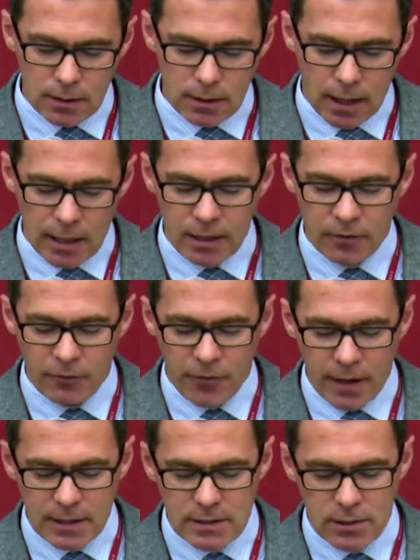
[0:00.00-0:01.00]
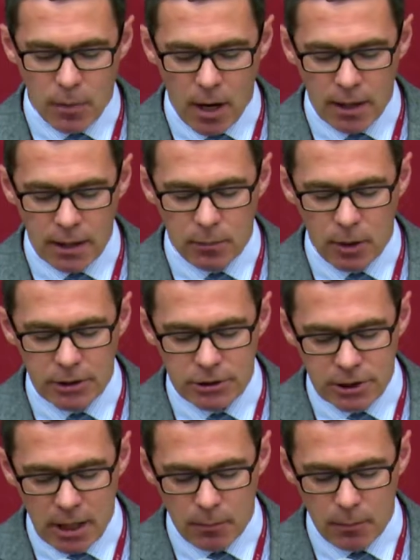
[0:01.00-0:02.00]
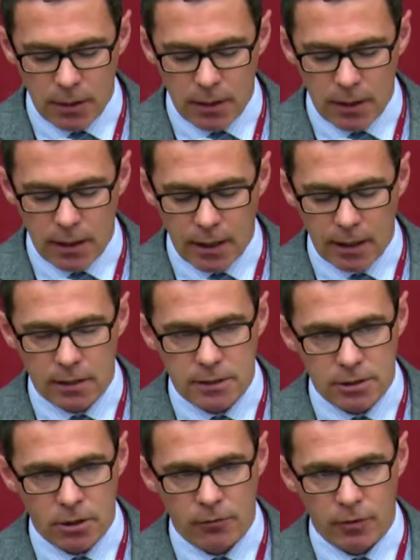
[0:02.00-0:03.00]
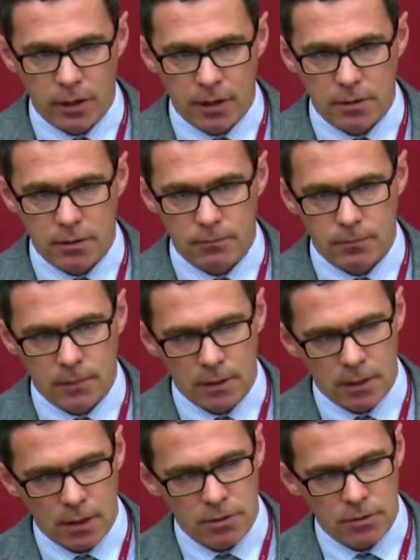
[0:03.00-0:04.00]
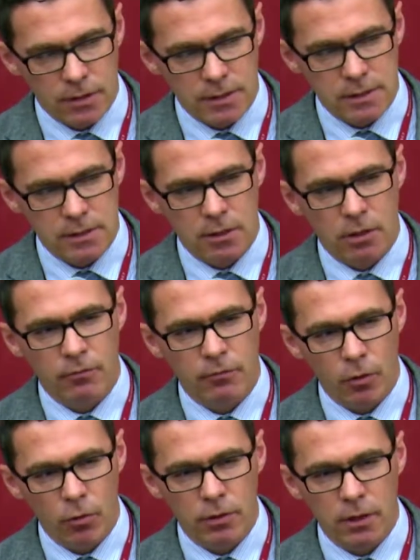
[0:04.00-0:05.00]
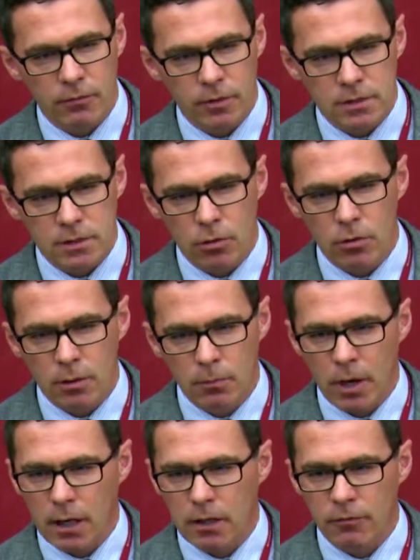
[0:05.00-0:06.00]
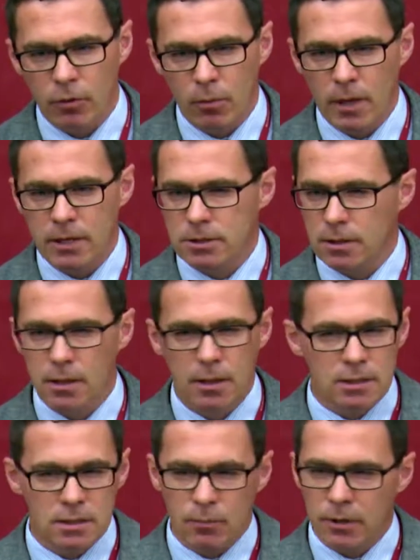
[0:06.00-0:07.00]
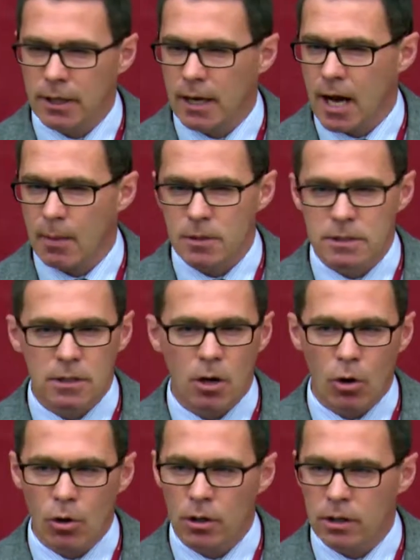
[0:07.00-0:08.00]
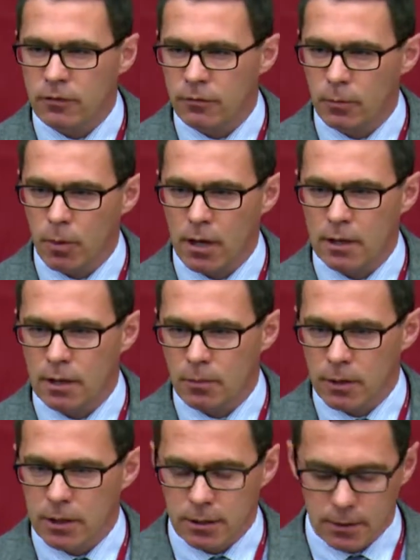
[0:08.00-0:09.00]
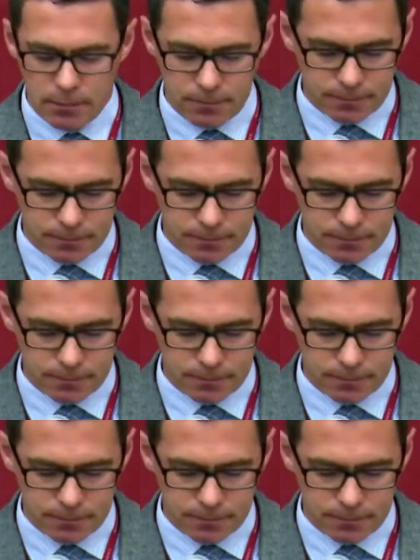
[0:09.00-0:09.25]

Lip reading: and it affects the body by shaping and conserving it. And so this is the unfolding of the soul in bodily formation, something that happens in all living bodily being.